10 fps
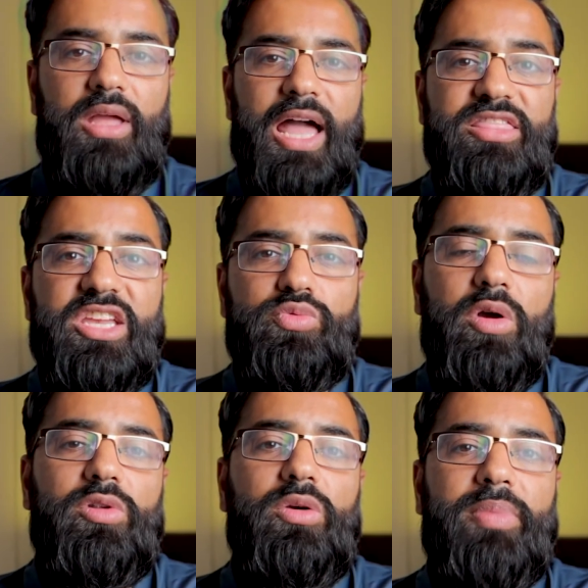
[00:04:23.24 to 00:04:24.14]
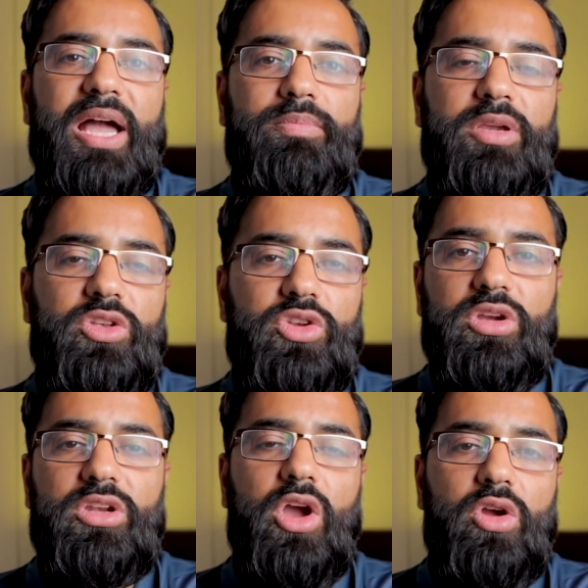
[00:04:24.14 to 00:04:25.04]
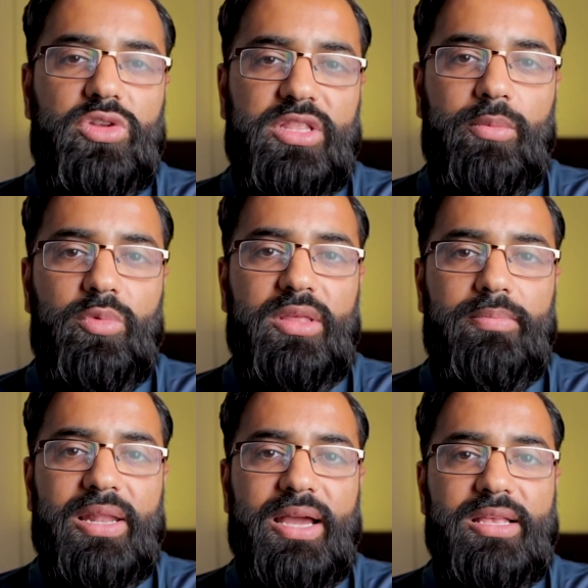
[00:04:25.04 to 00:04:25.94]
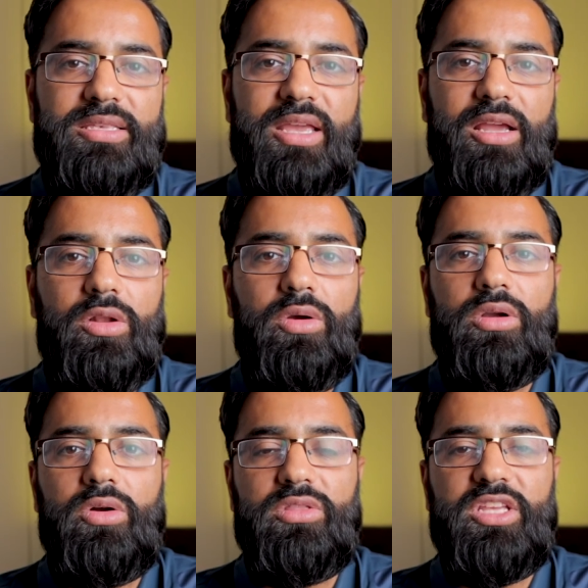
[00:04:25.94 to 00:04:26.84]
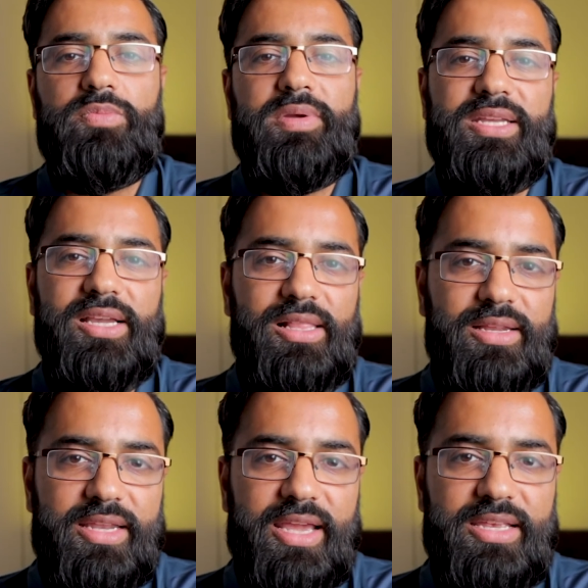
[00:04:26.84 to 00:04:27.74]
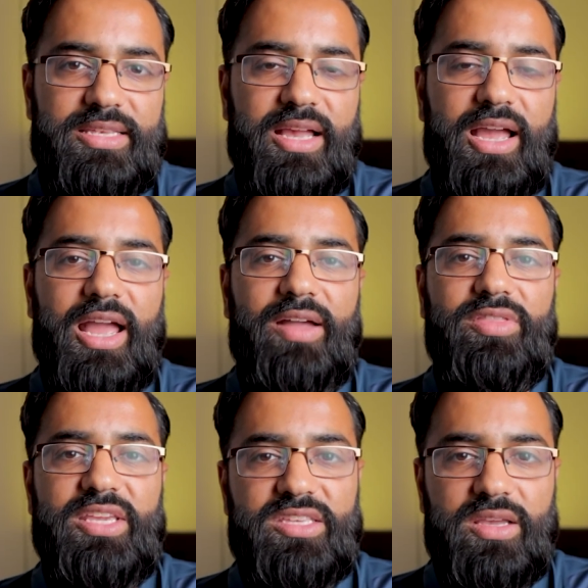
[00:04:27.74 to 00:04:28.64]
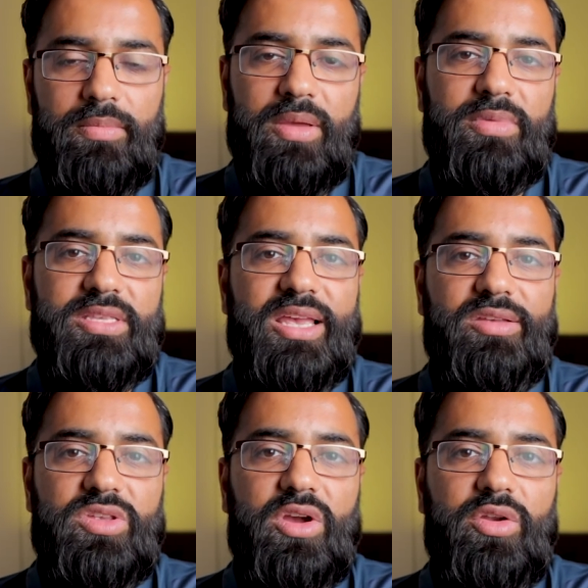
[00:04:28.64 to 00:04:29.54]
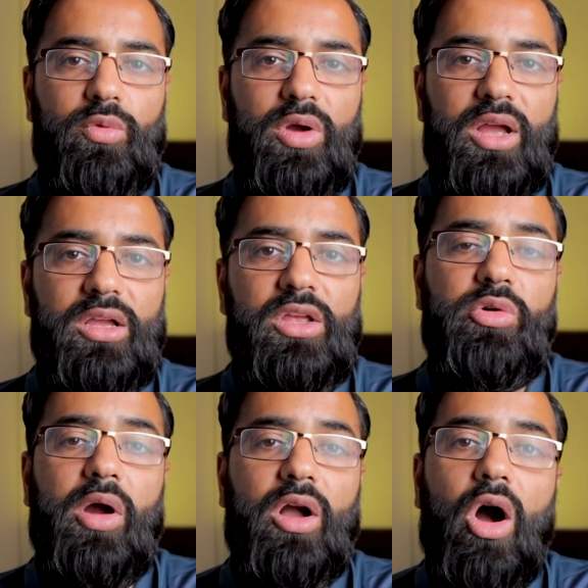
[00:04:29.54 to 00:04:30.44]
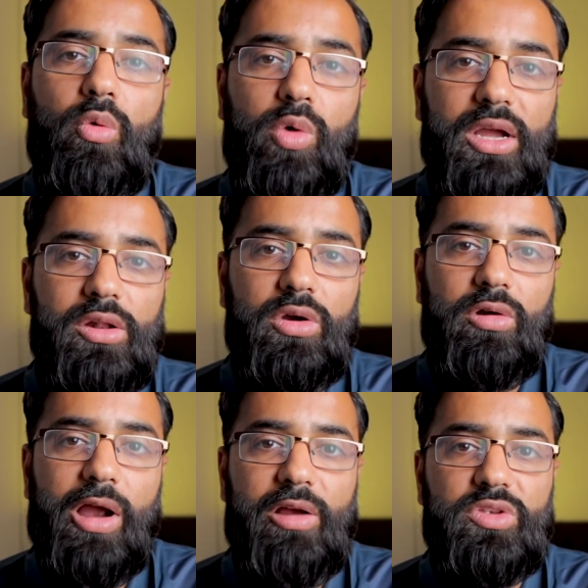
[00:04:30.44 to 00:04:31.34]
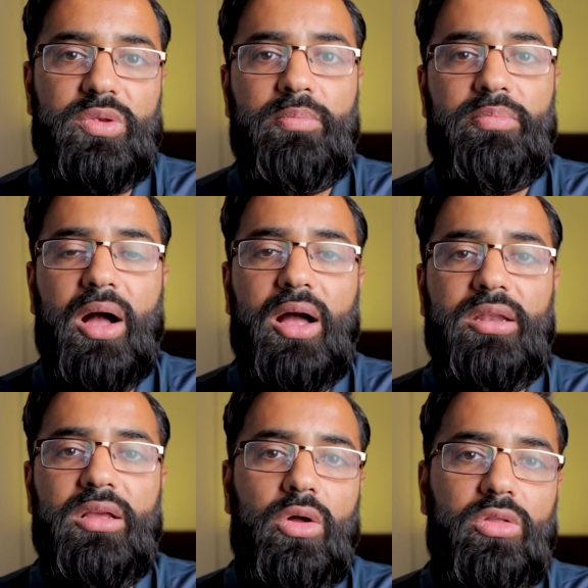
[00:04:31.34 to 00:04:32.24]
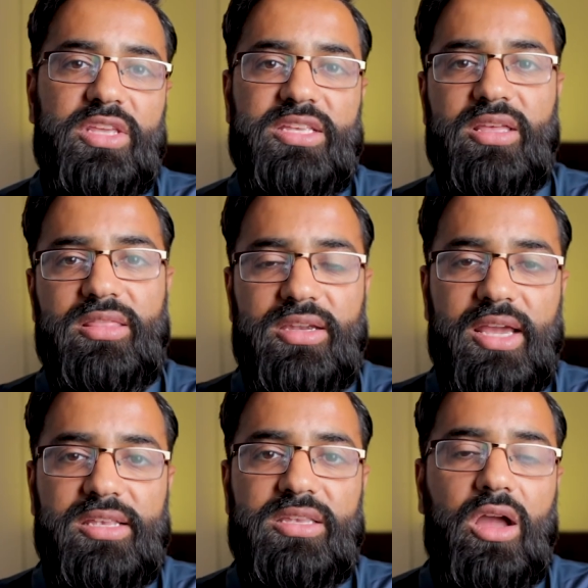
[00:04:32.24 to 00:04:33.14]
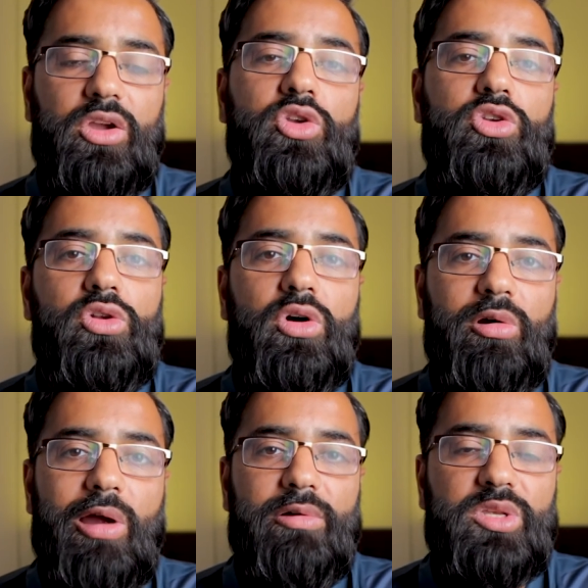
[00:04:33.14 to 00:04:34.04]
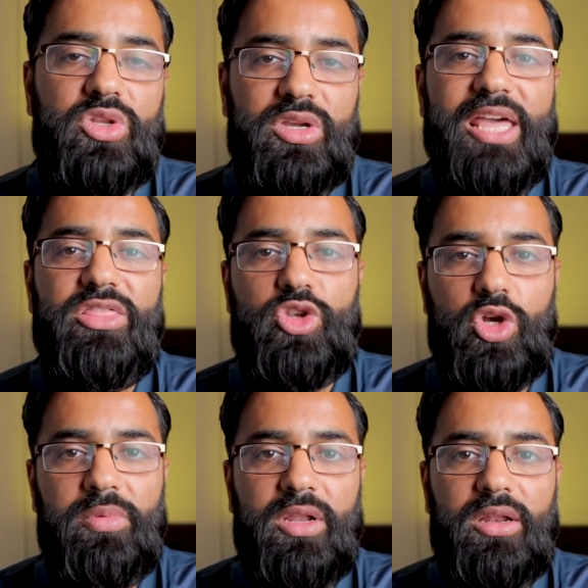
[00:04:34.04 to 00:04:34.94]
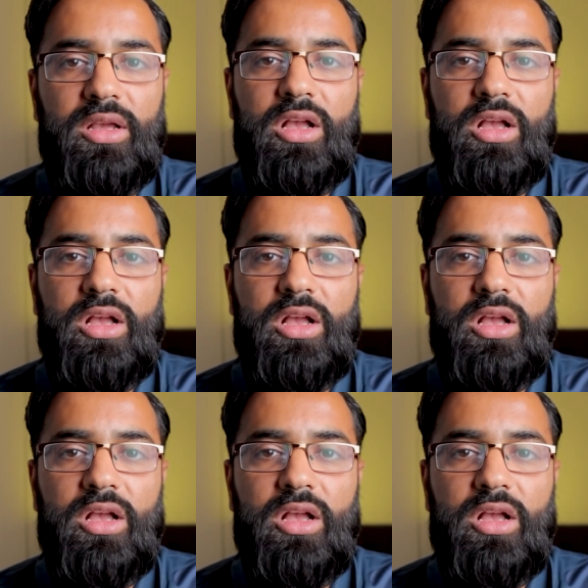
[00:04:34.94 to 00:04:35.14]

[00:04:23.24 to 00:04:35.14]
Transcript: And this won't look bad because you could go to them with a plan saying, look, on these particular days, I have these commitments outside of work, so I can't work longer hours. But on these other days, I could do longer hours to get the job done.